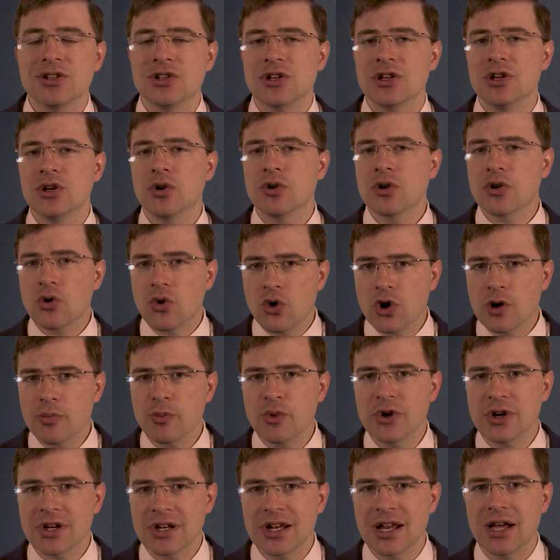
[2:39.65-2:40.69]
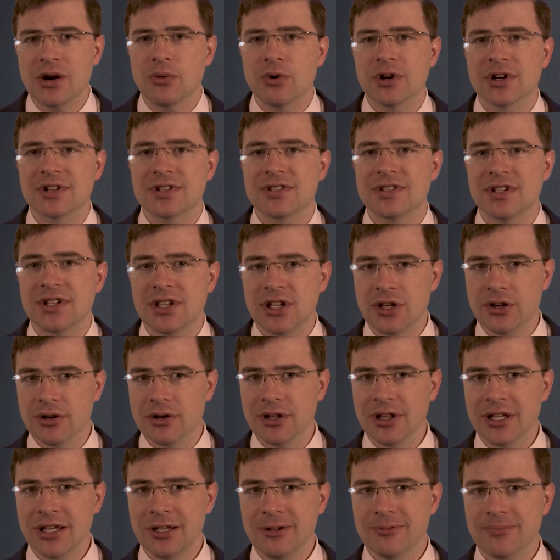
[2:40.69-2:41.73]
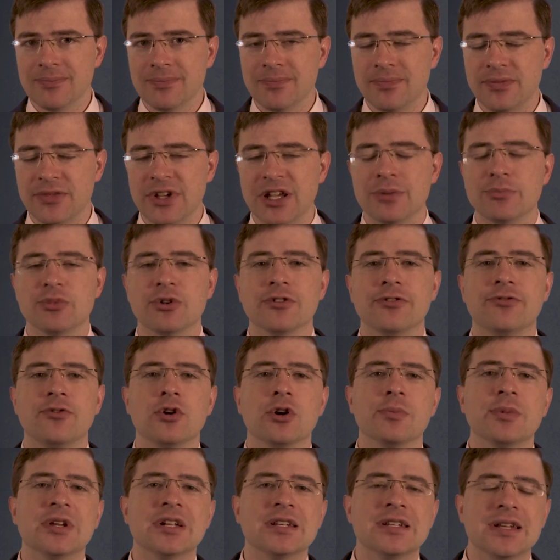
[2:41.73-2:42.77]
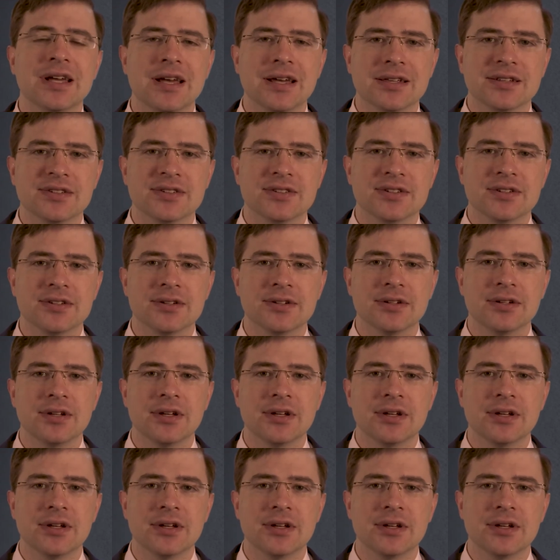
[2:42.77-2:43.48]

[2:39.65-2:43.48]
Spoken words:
to your corporate network securely and performing tests.